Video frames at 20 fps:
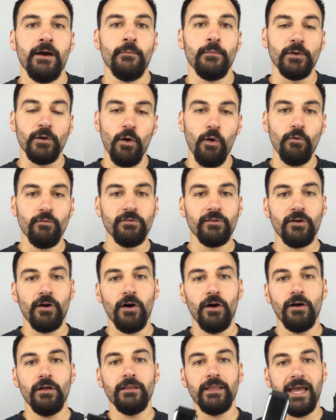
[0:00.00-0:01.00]
But
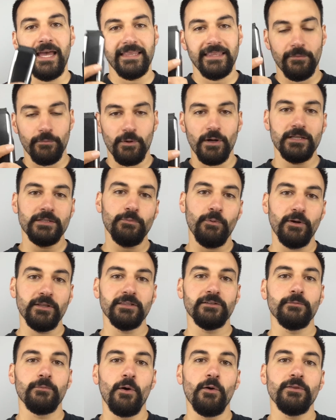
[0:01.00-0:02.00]
overall, at the price point
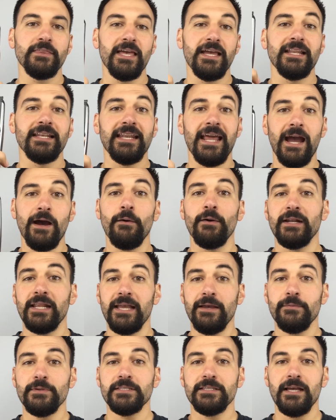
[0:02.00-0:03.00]
they're both at now on
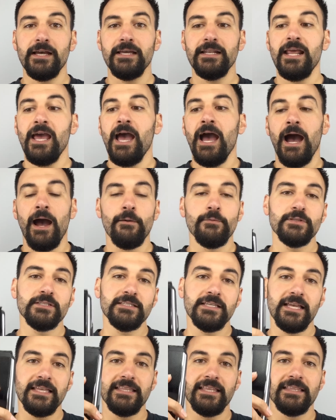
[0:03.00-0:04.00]
Amazon, I would
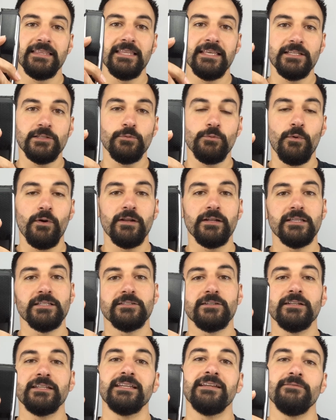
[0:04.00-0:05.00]
say that this one is
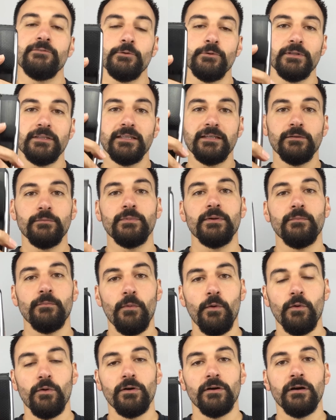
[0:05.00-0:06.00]
going to give you a little bit
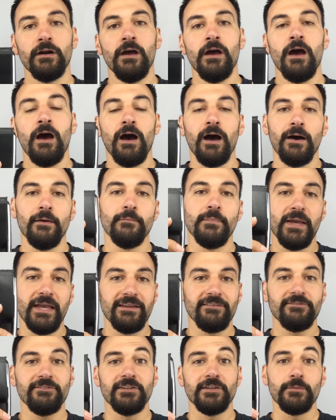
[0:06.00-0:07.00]
more
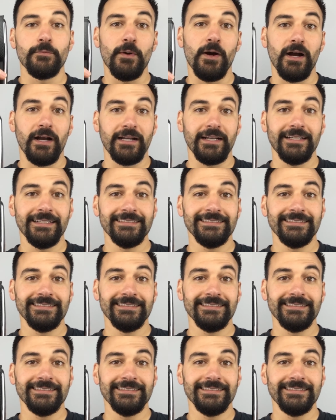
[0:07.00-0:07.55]
bang for your buck.